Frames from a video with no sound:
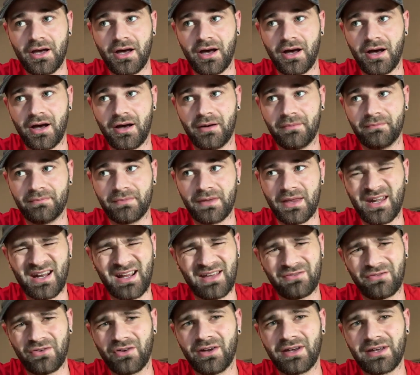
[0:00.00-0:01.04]
Um, and
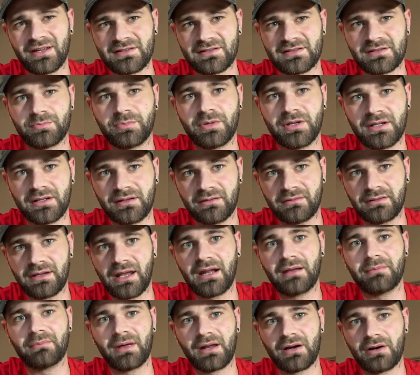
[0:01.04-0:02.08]
I feel like it's been
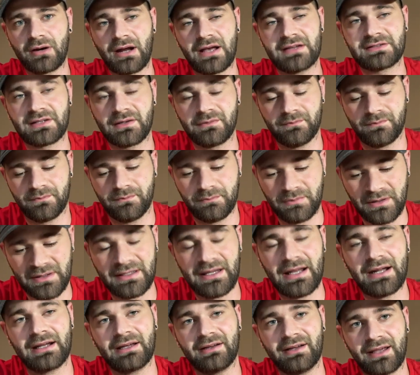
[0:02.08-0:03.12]
getting better as I've been
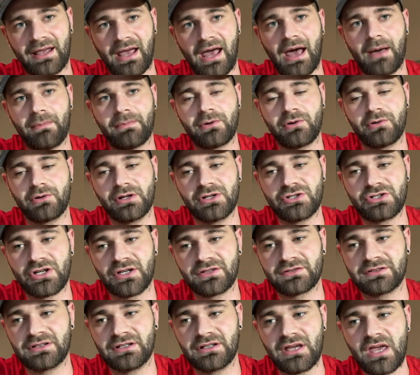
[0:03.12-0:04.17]
getting like happier and
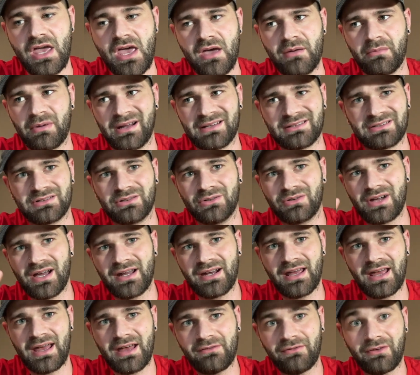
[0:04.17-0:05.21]
adjusting, but I still
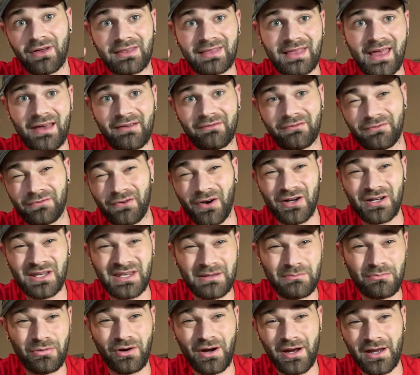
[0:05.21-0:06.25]
kind of have like that
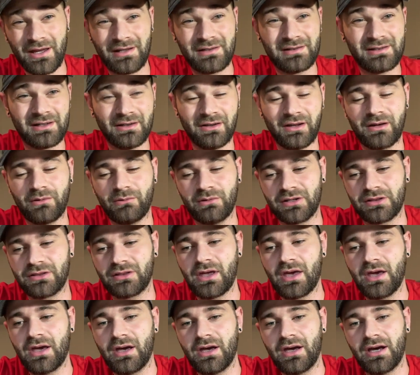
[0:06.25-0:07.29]
funky brain dealing with
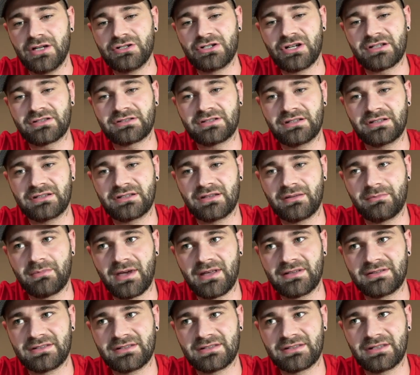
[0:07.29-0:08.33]
adjusting to the
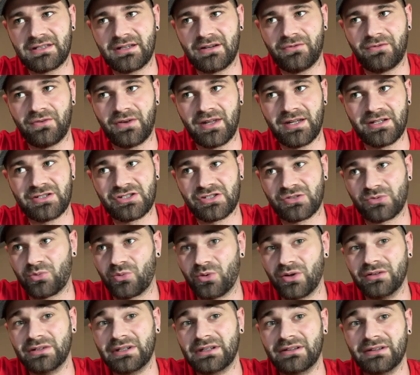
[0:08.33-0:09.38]
meds and stuff and it just
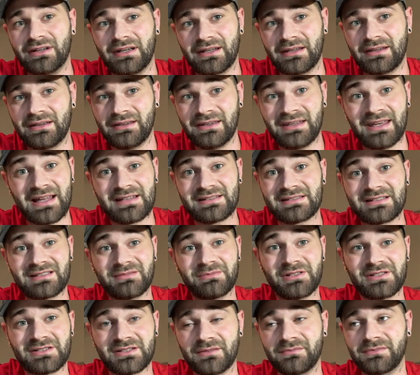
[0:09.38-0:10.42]
really like gets
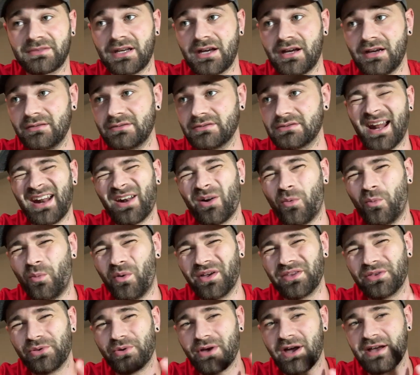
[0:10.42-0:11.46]
to me sometimes. I don't
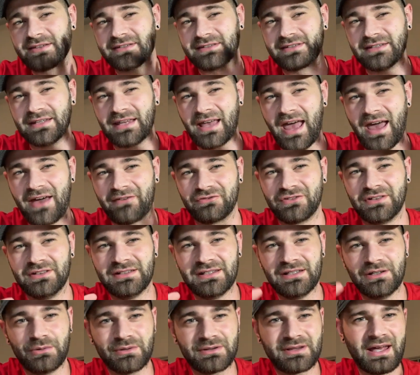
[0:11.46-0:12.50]
want you guys to have to
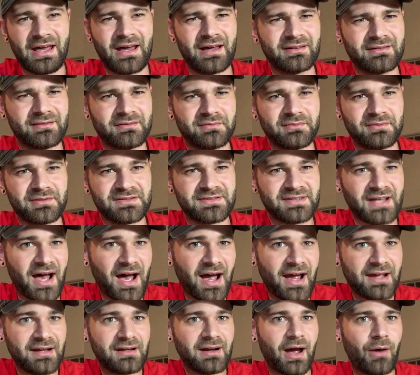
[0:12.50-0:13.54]
deal with that
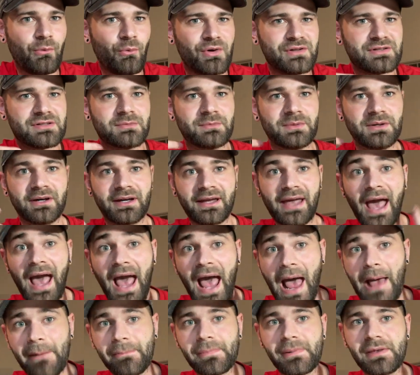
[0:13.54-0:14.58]
side. I want to be like
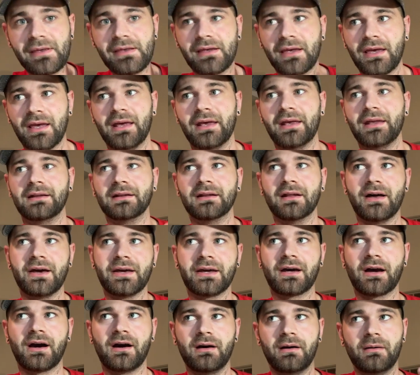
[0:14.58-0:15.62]
happy and
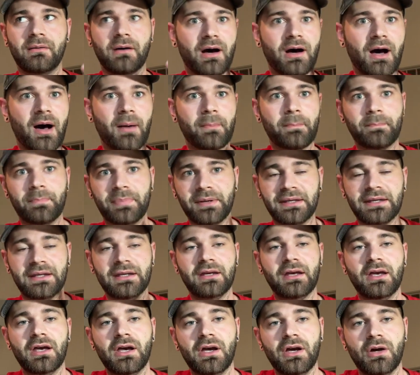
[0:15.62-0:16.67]
like
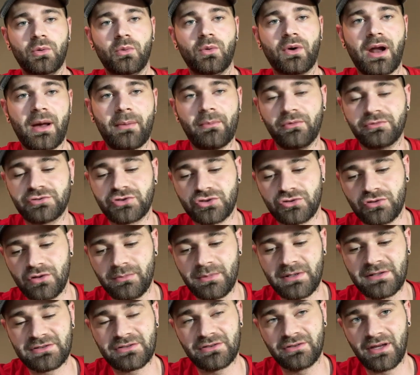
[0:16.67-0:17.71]
upbeat when I'm
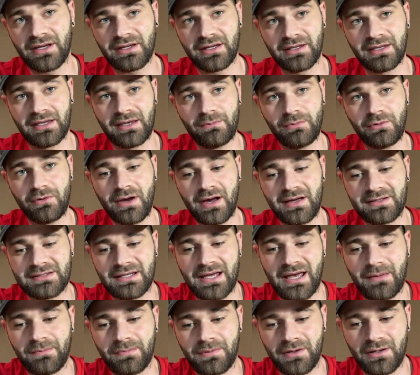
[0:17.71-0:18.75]
streaming so that I can keep you guys
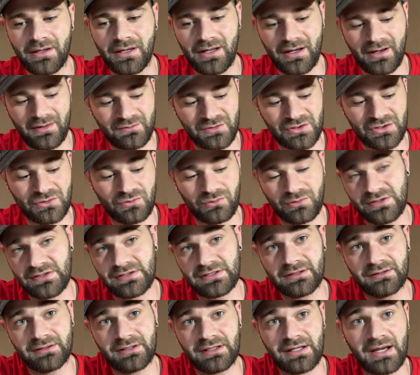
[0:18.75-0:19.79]
happy. And I've just
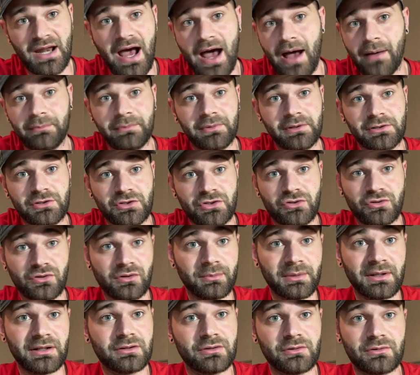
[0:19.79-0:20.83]
recently not been
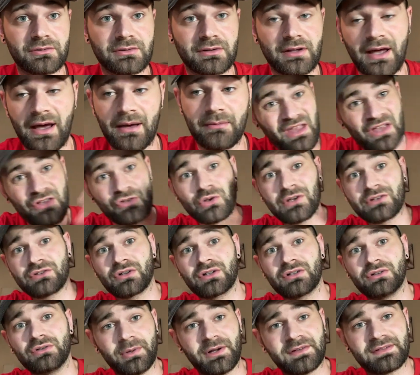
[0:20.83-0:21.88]
streaming due to that. So I
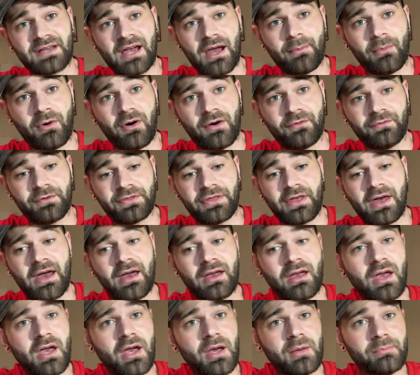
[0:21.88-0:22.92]
took a little bit of time off with
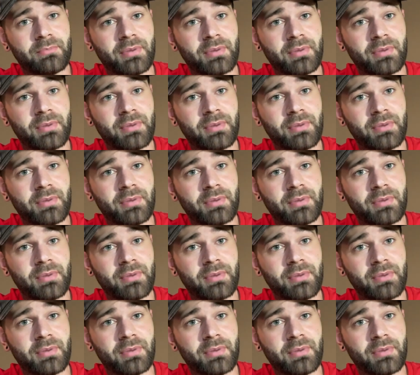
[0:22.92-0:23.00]
that.